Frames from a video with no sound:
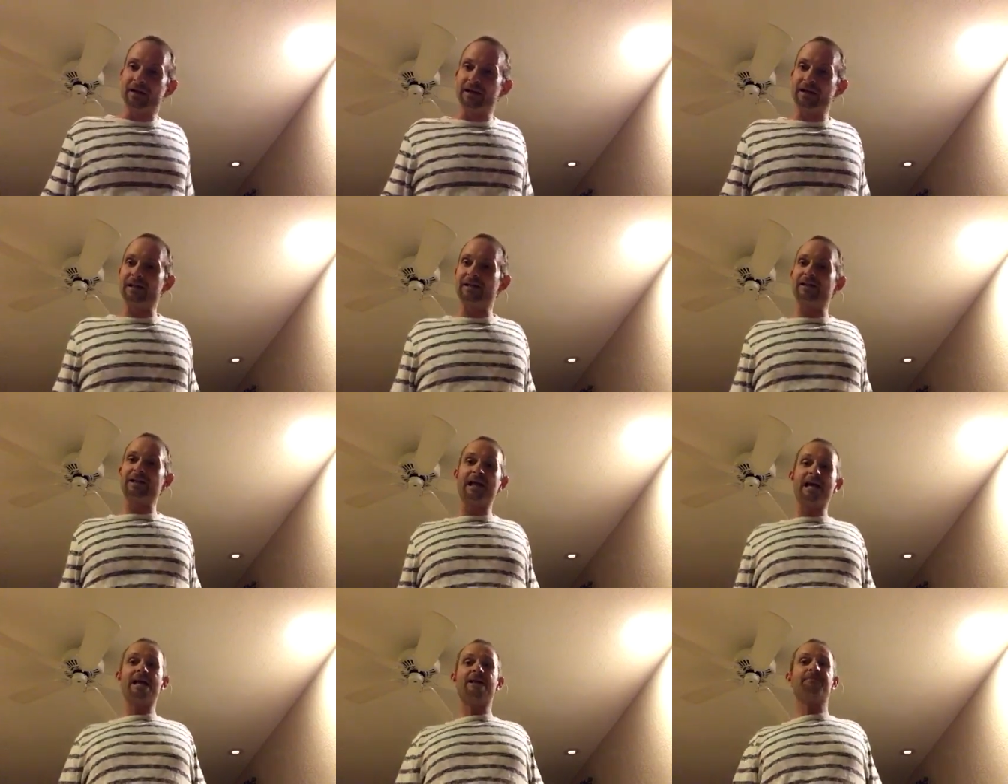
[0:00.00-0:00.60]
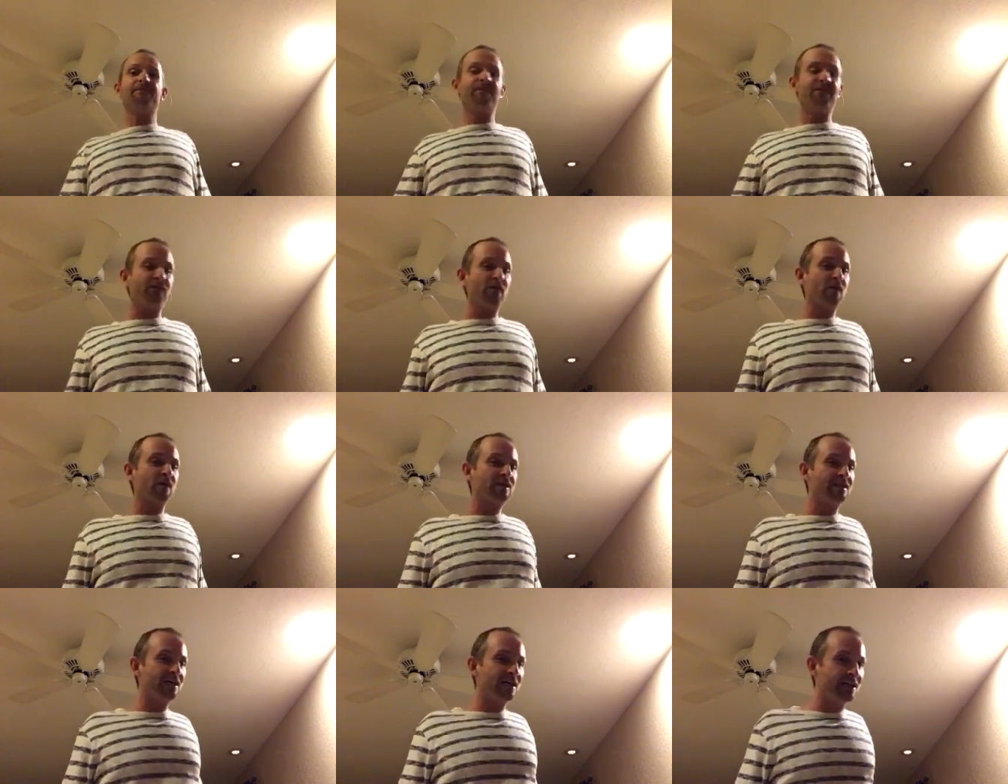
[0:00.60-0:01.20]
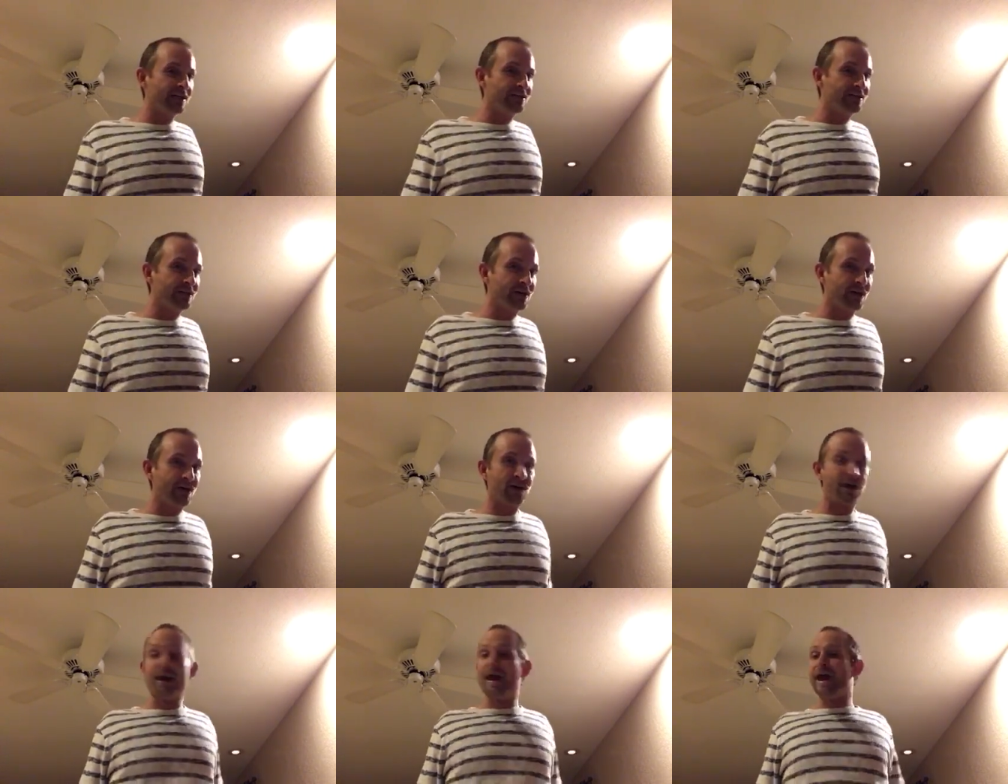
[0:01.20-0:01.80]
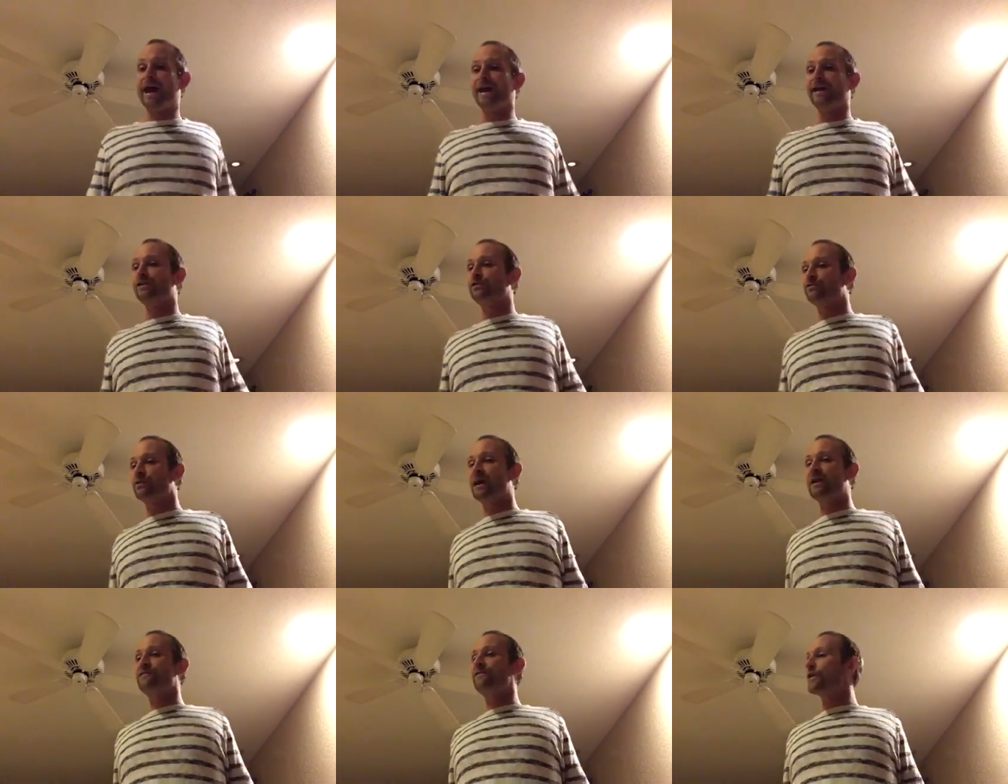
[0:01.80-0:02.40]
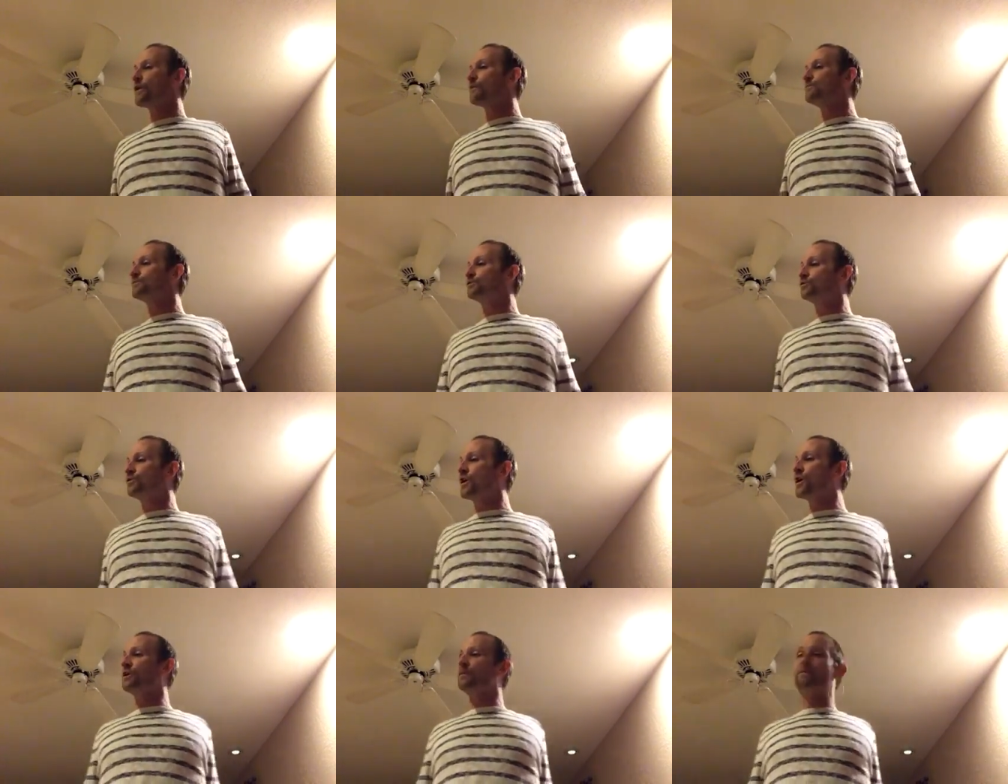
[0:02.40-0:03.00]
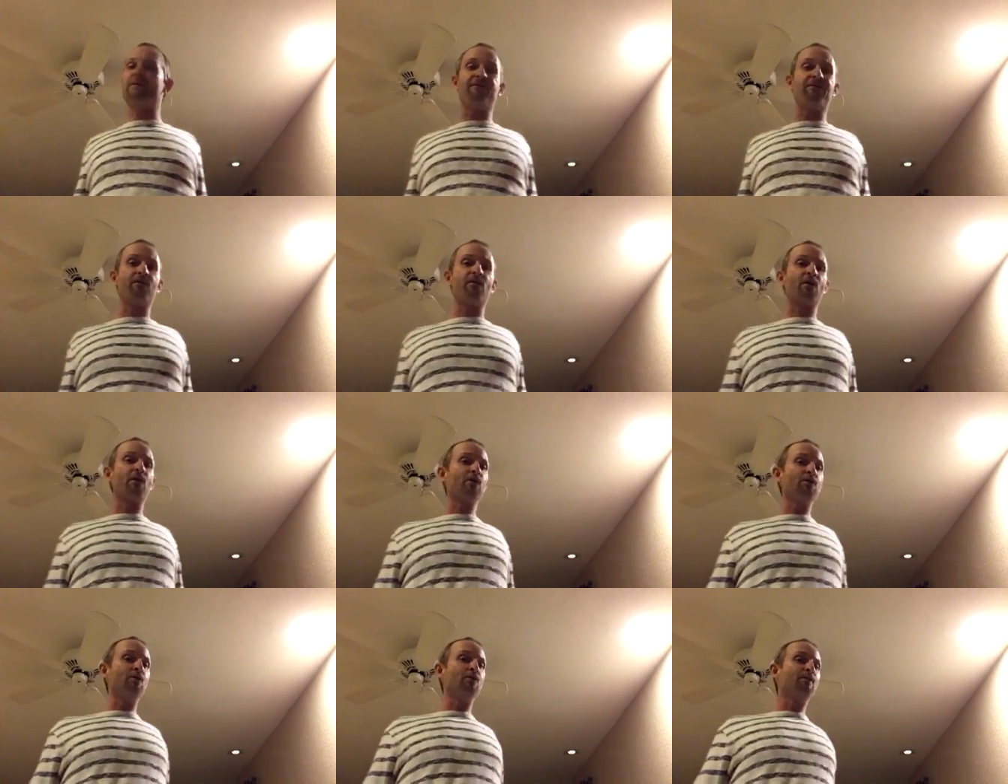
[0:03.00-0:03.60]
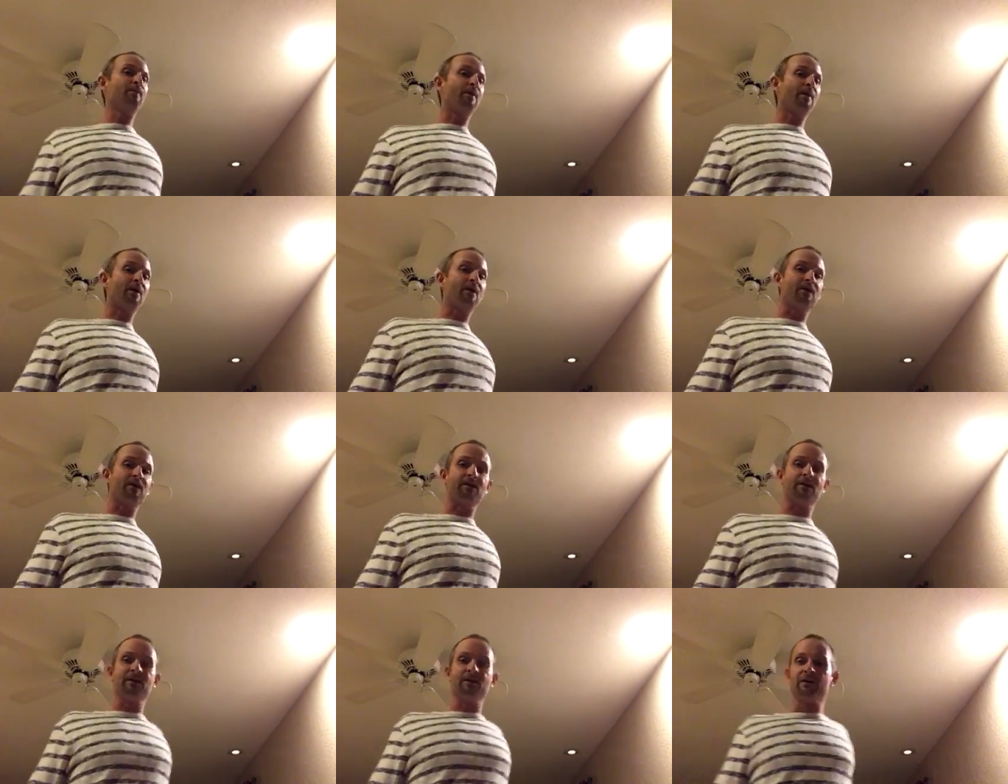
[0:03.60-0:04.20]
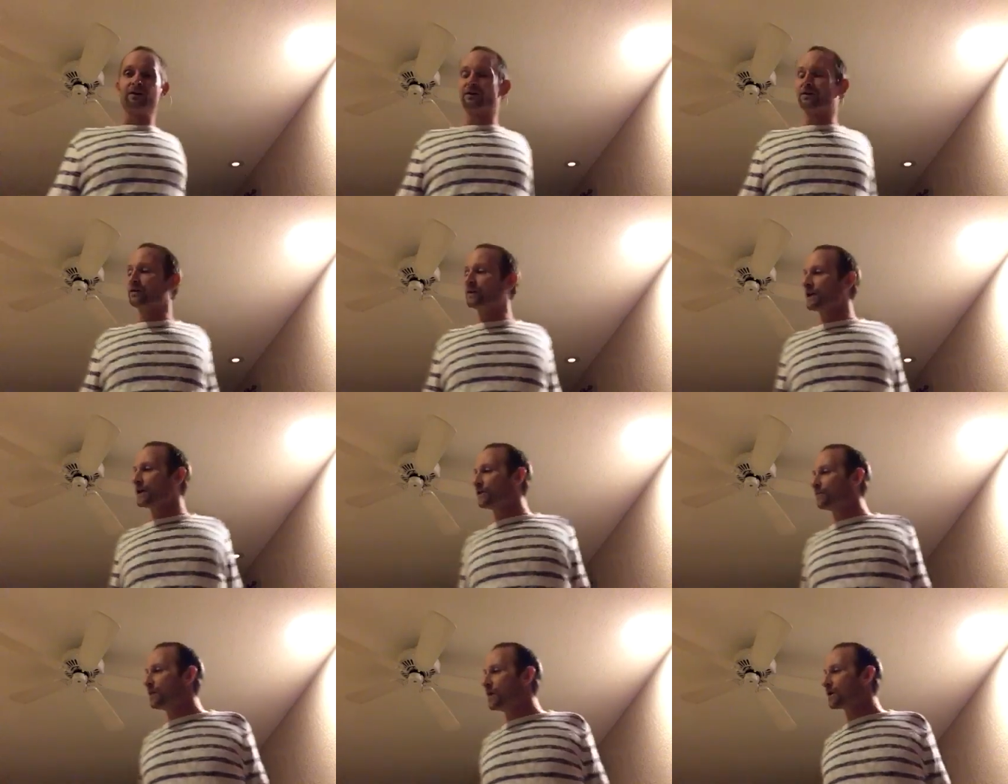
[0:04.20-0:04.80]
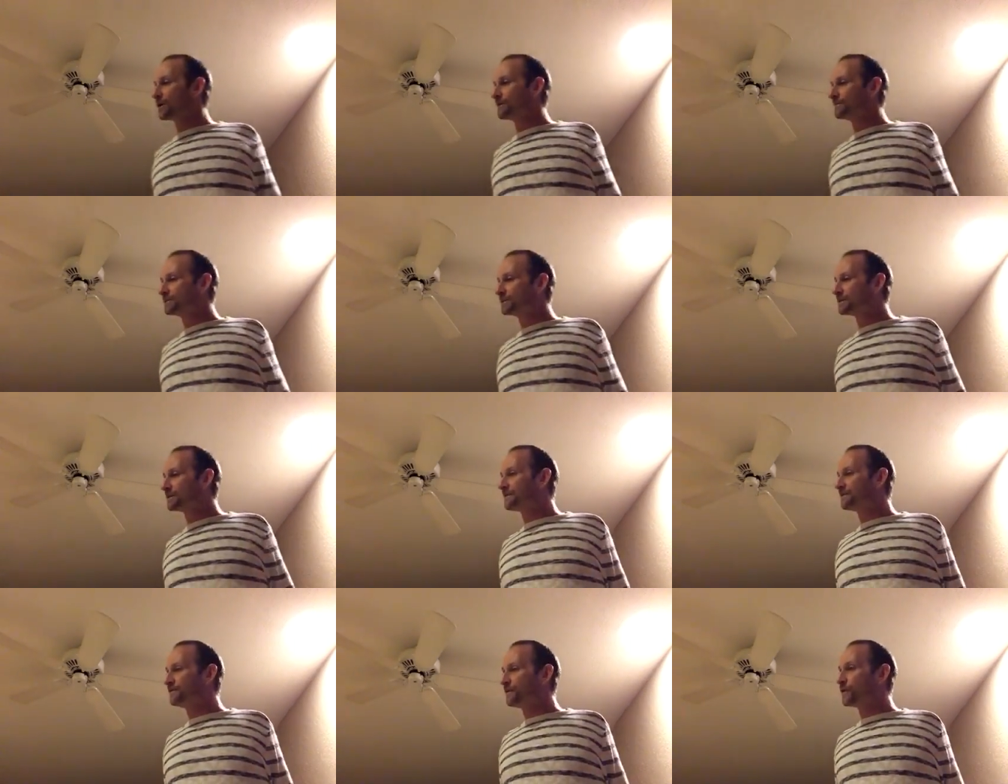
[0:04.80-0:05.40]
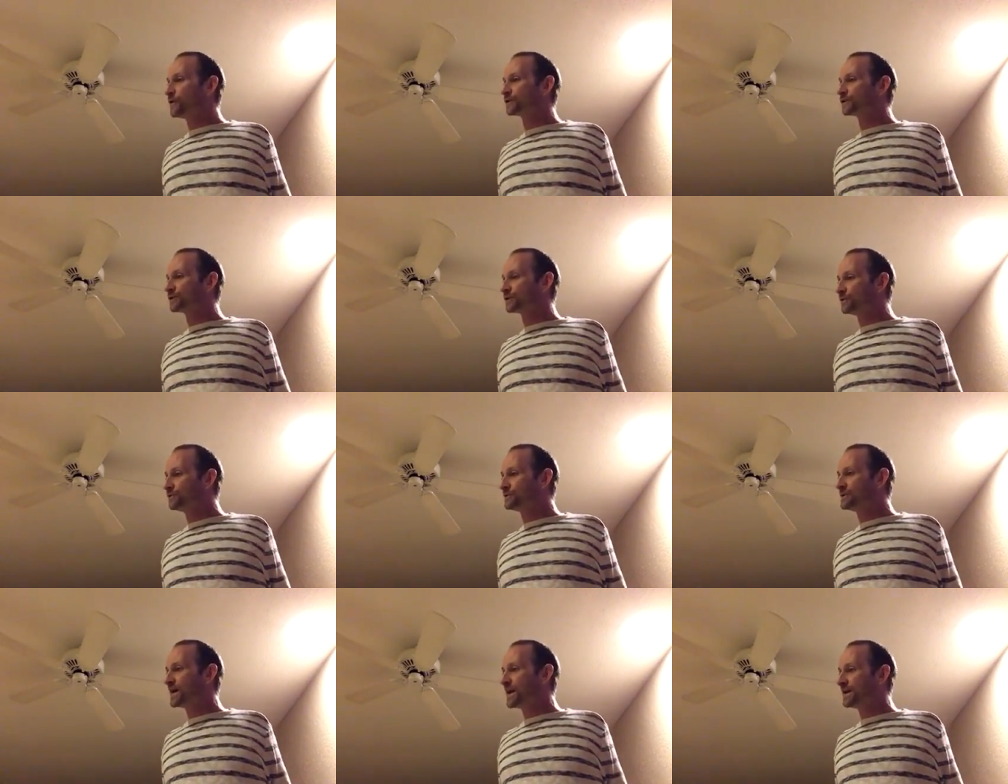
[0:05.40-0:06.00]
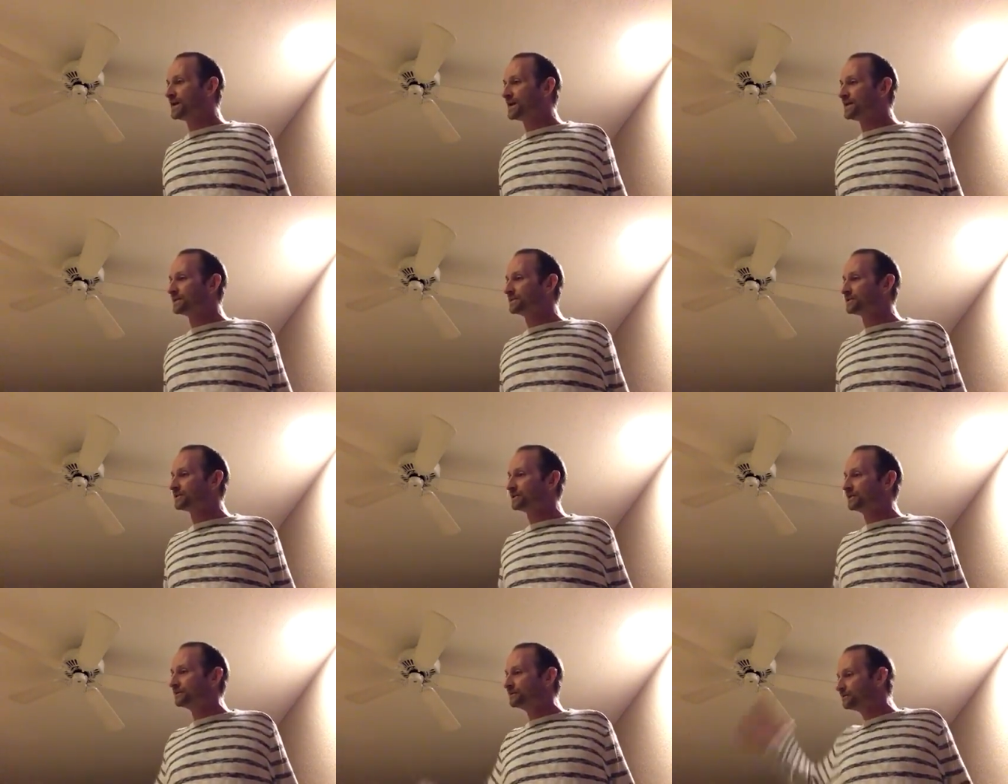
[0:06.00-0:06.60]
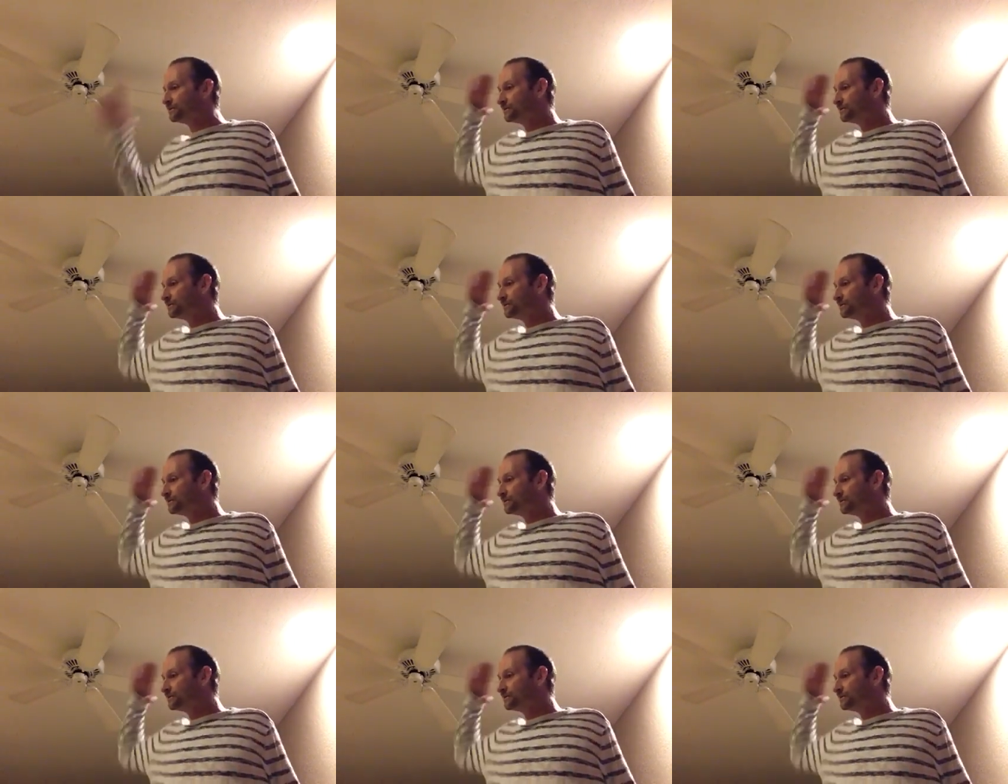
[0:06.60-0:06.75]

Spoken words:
get laid before Tinder, and drive home drunk before Uber. They're like, welcome to the force, Lieutenant.